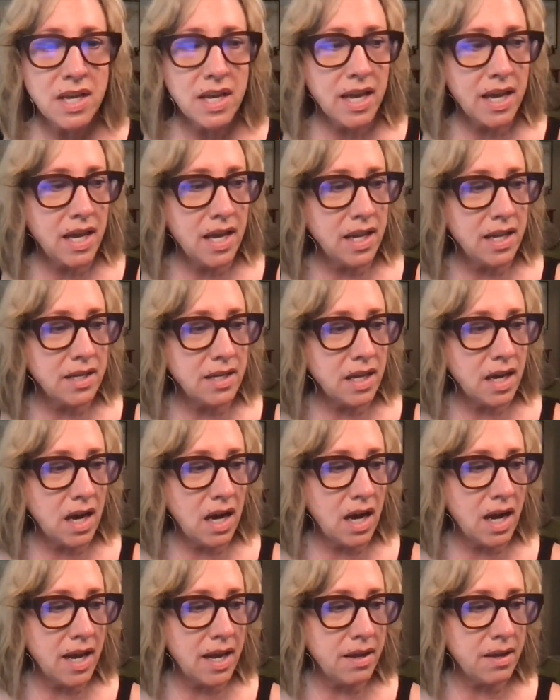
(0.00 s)
and
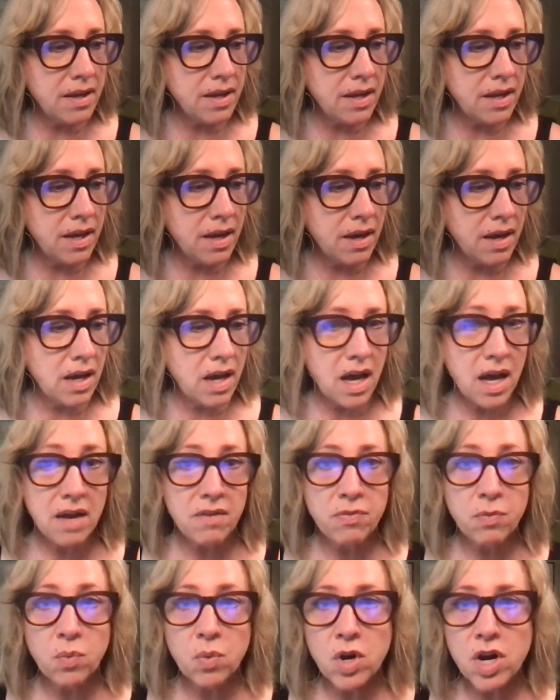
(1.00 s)

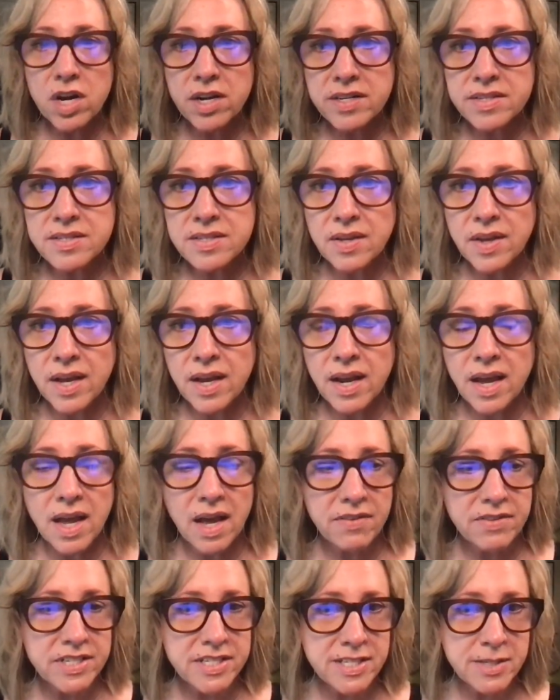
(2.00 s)
I've worked and I
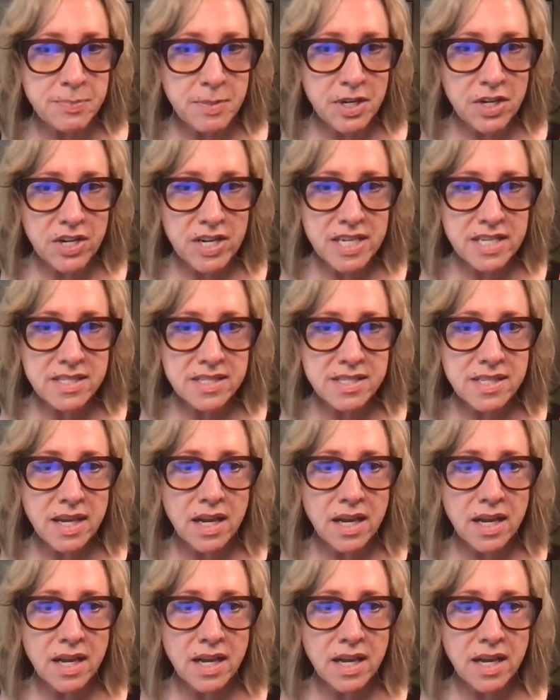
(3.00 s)
have experience,